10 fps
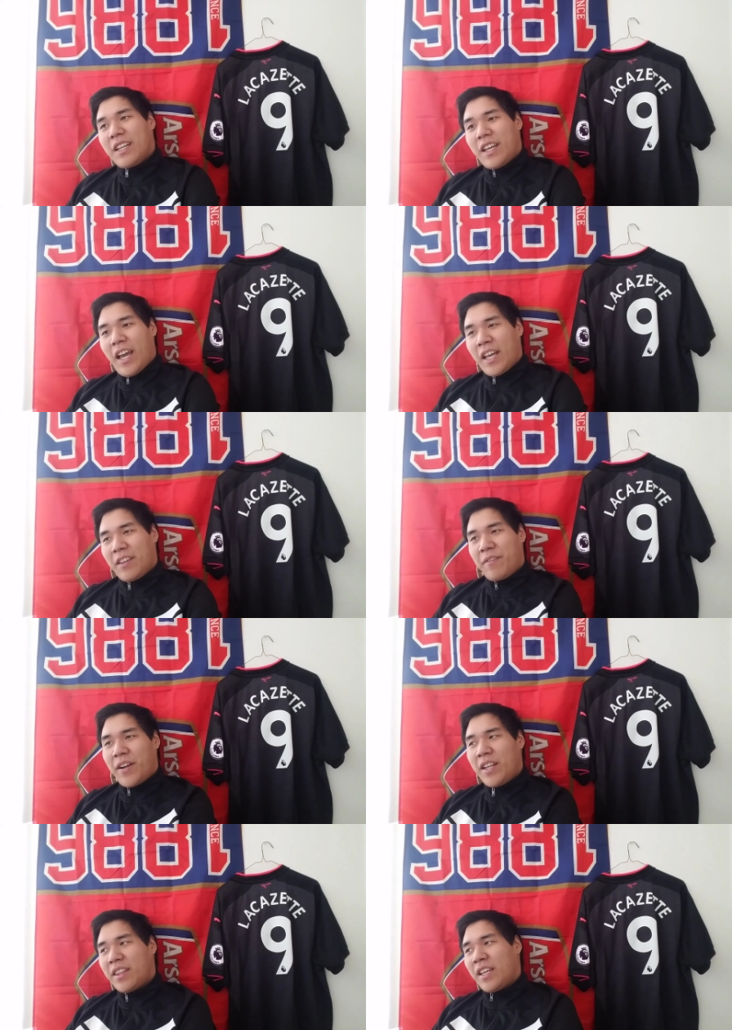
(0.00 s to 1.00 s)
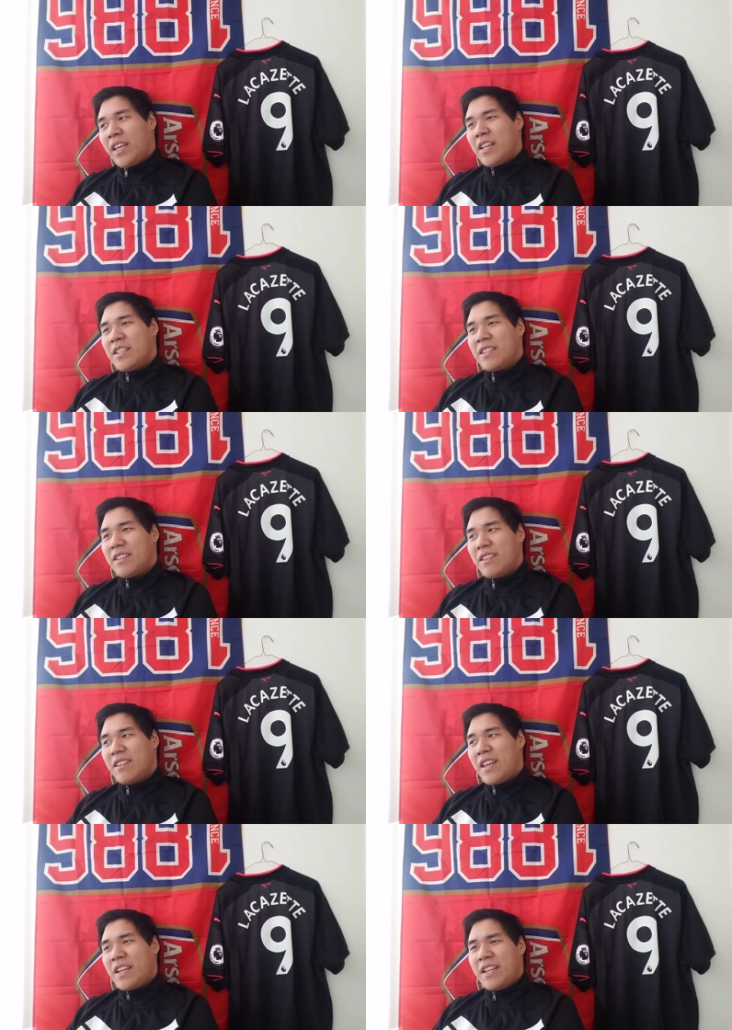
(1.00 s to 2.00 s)
And the funny thing is,
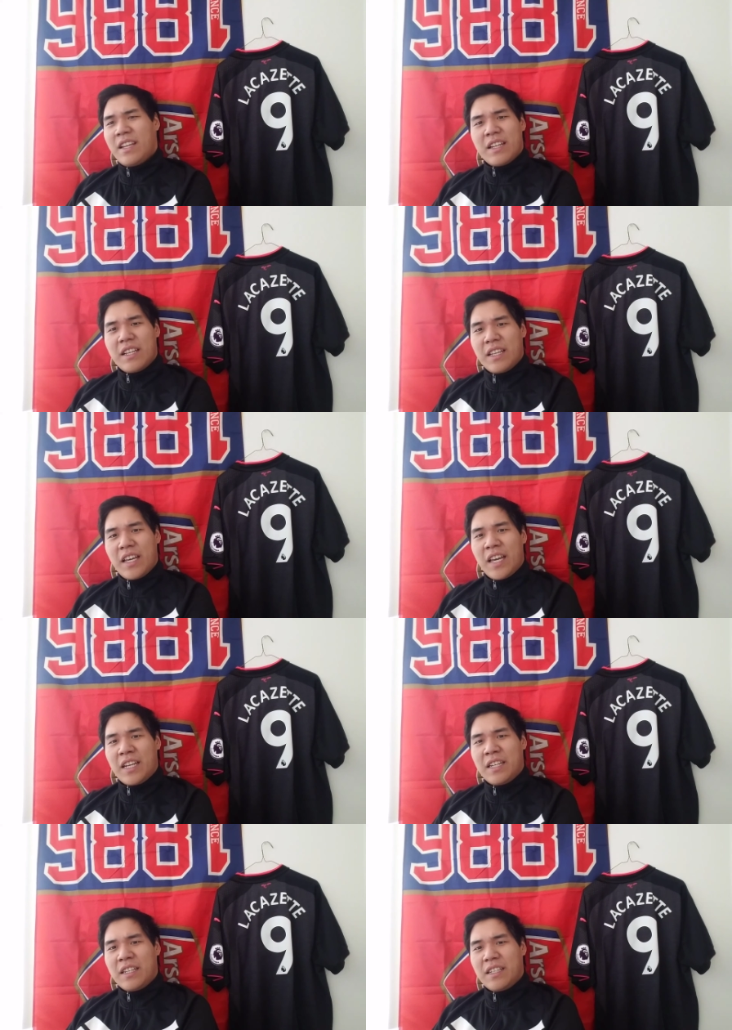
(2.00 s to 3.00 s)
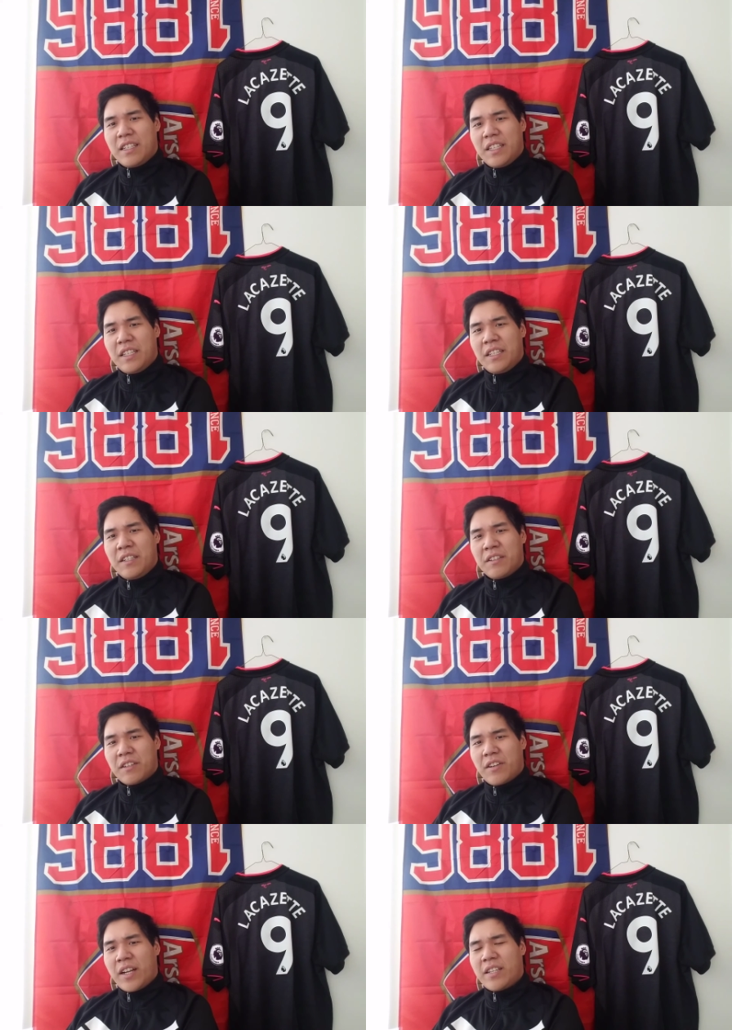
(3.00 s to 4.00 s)
they did. And, you know,
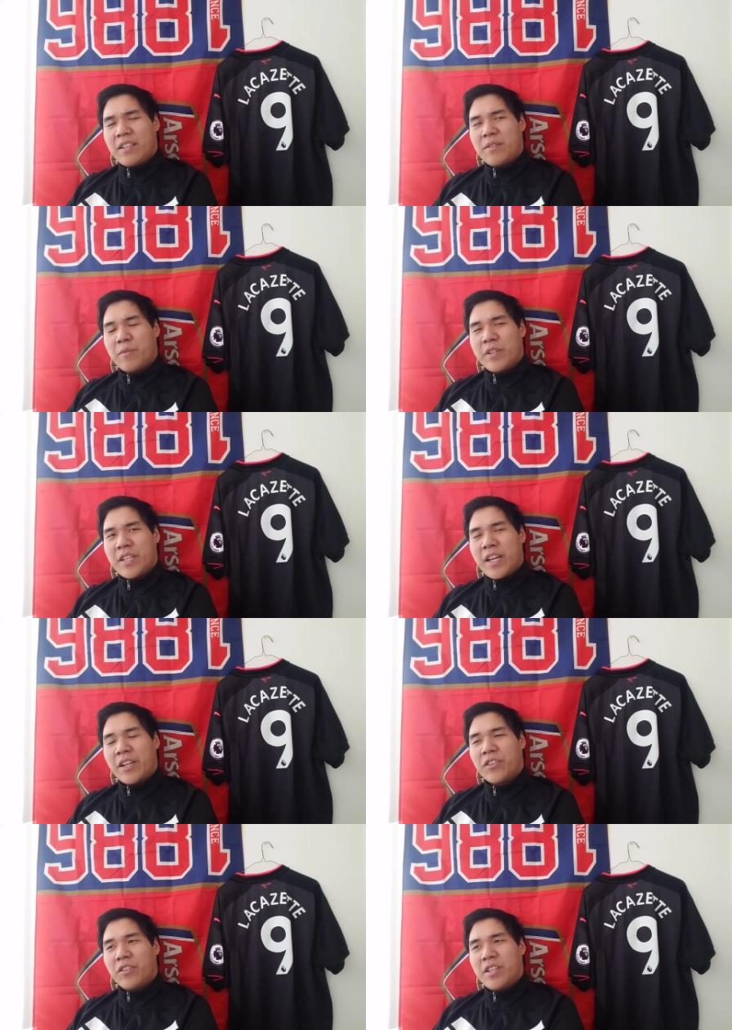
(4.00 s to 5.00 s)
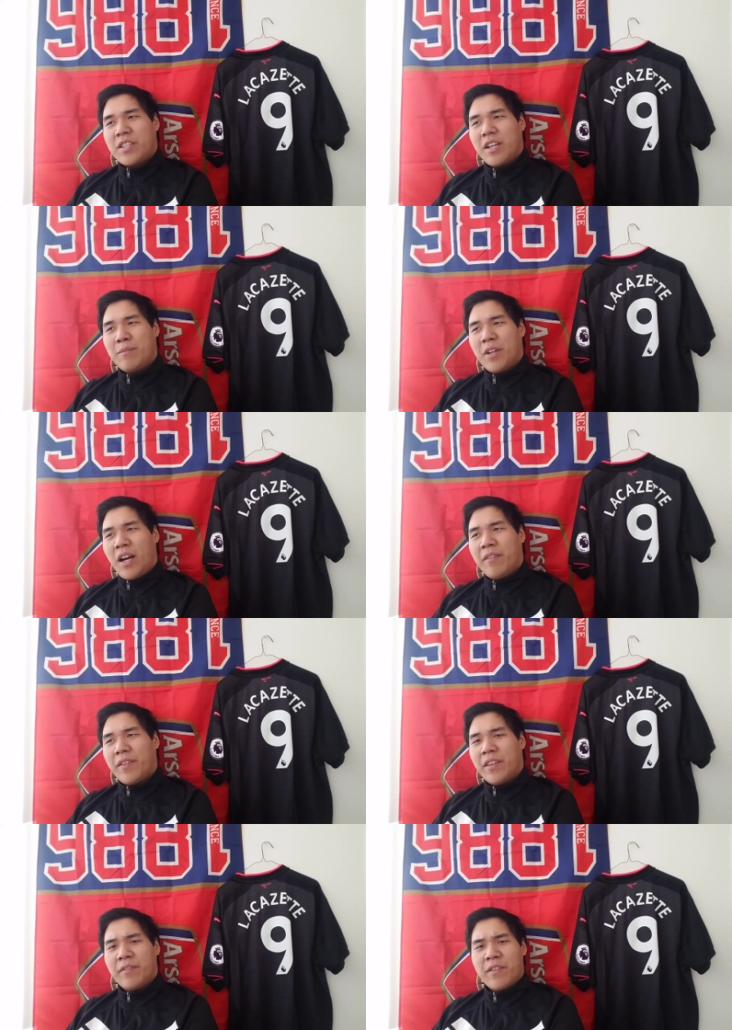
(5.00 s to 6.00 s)
Socrates was actually subbed off
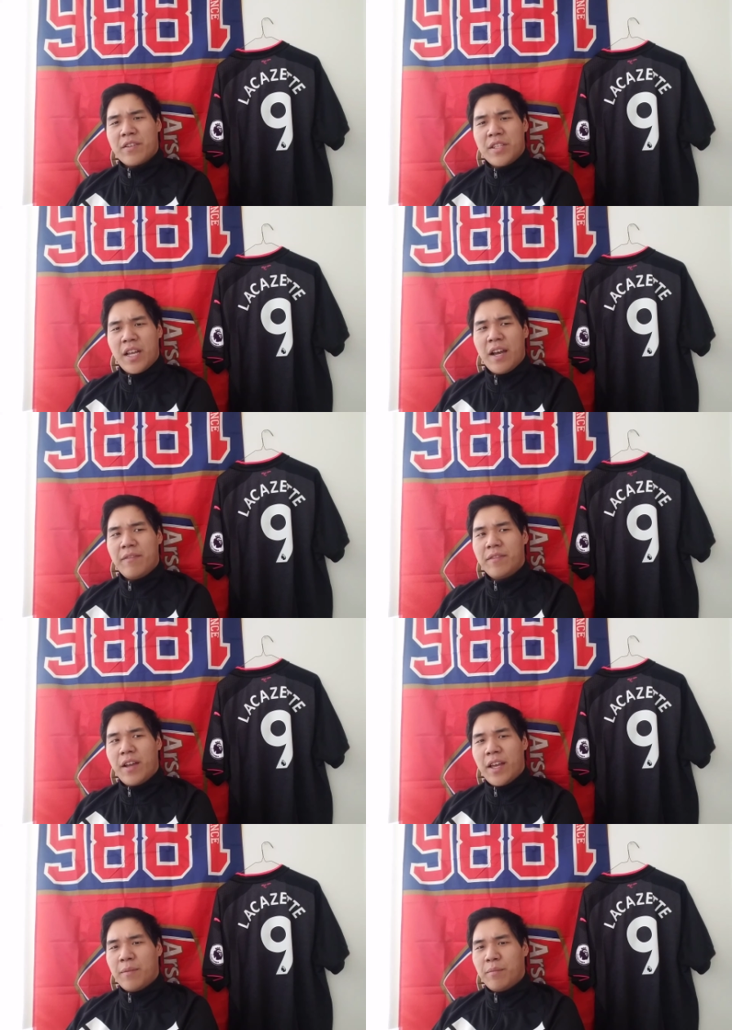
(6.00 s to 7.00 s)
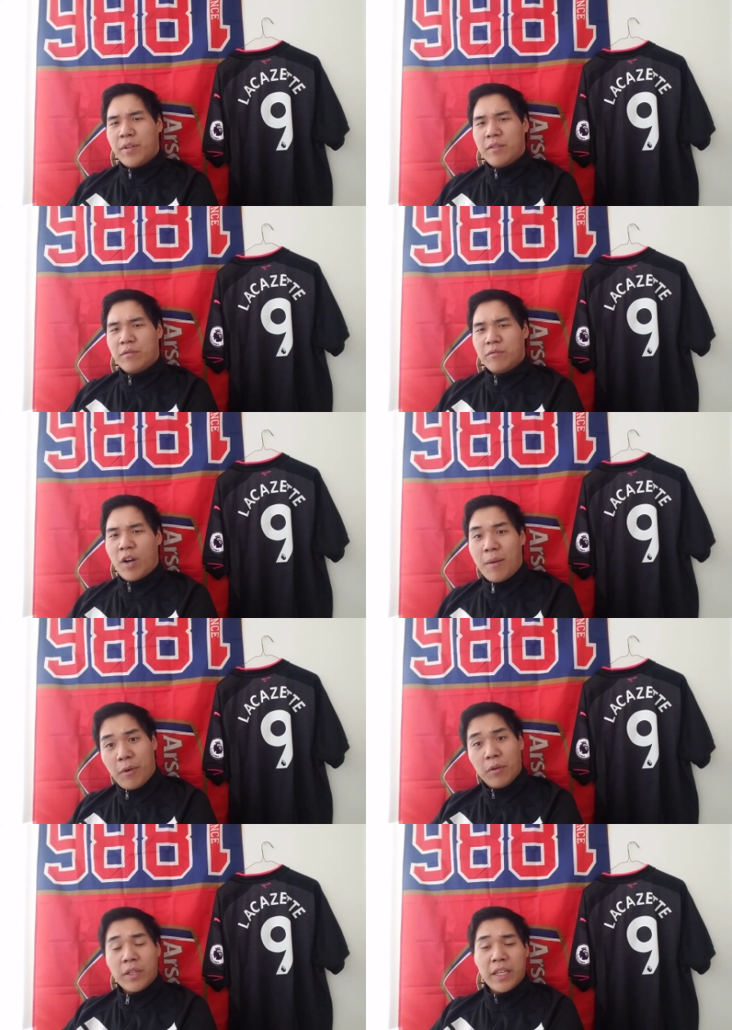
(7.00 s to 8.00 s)
in the first half and put Rob
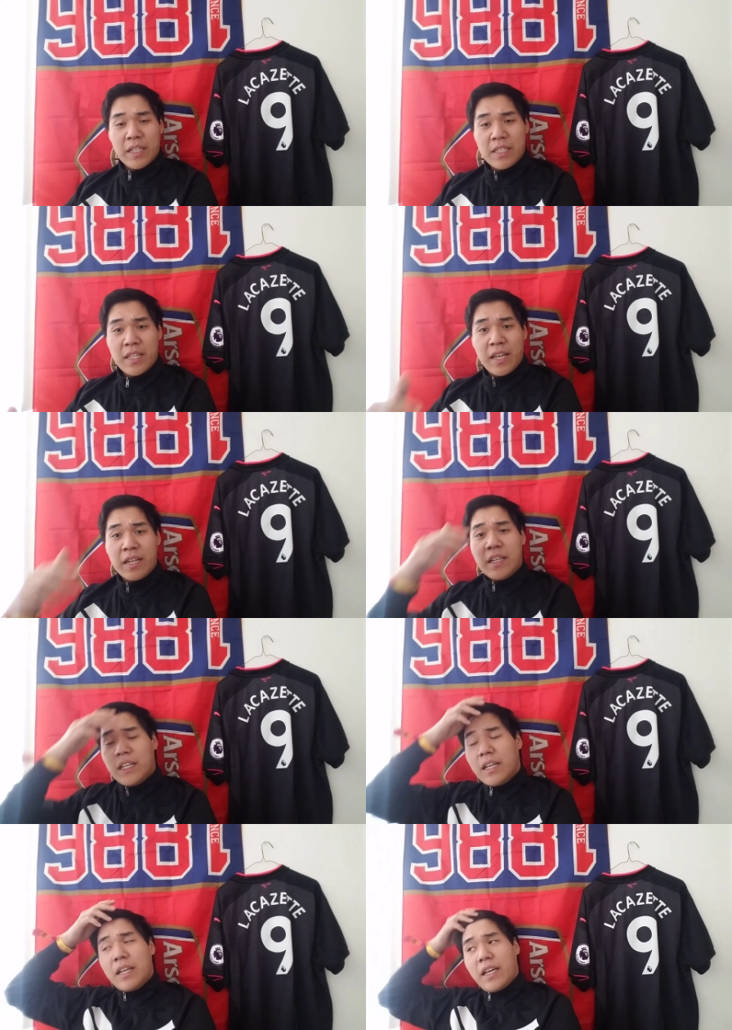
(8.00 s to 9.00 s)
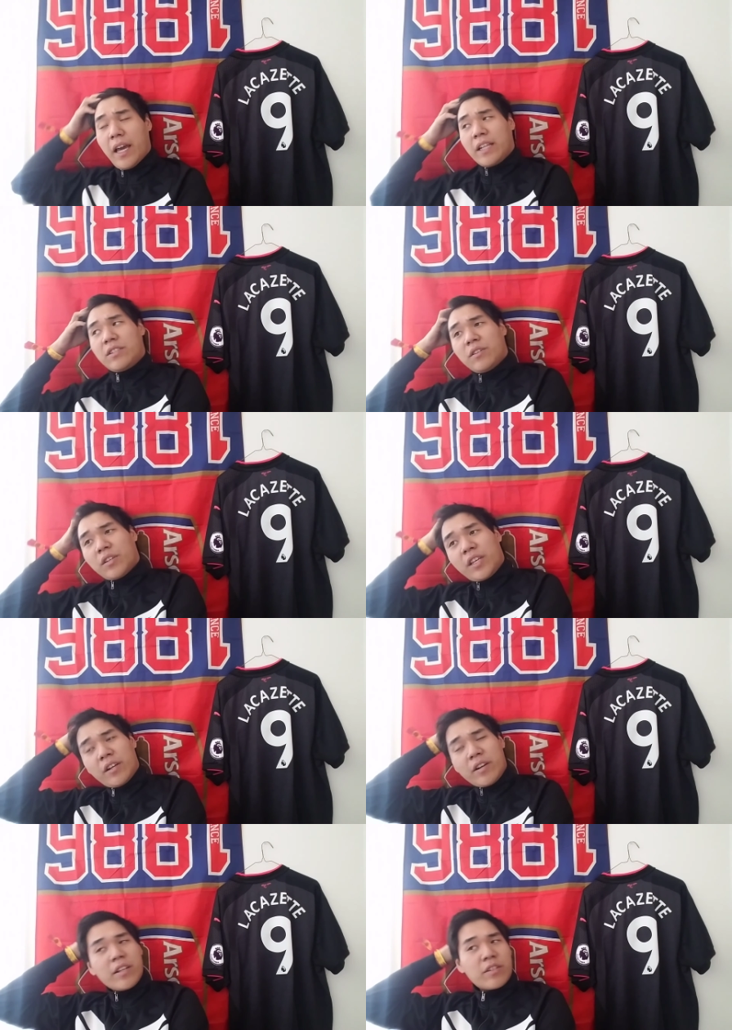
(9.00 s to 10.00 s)
Holding instead. And so the
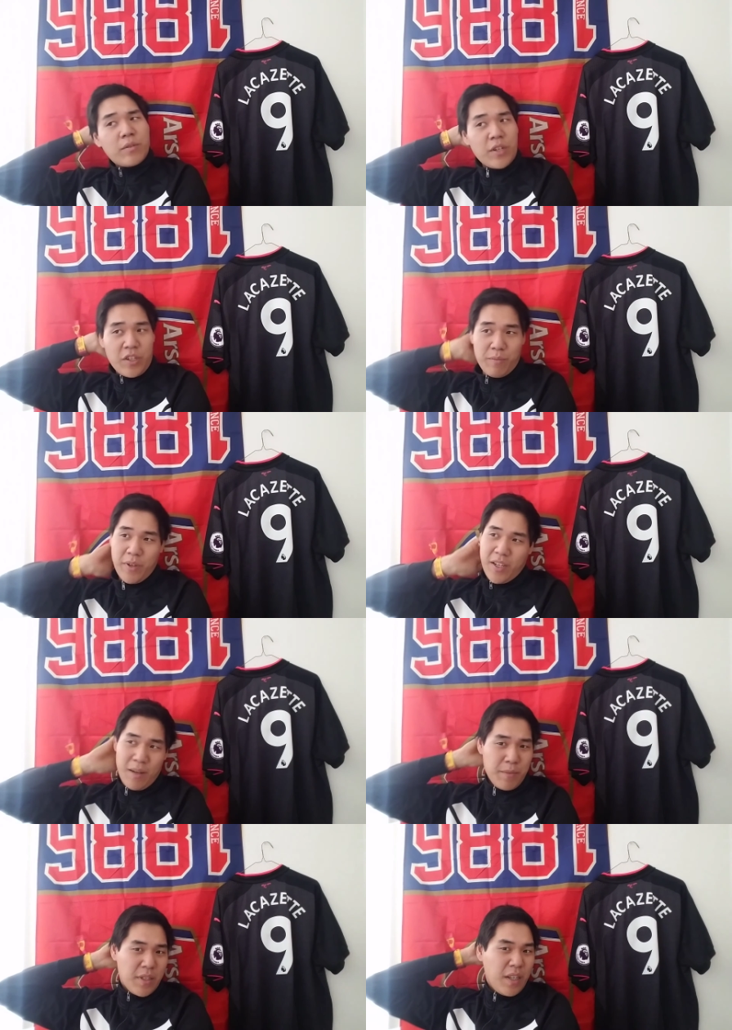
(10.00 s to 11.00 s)
curious question becomes,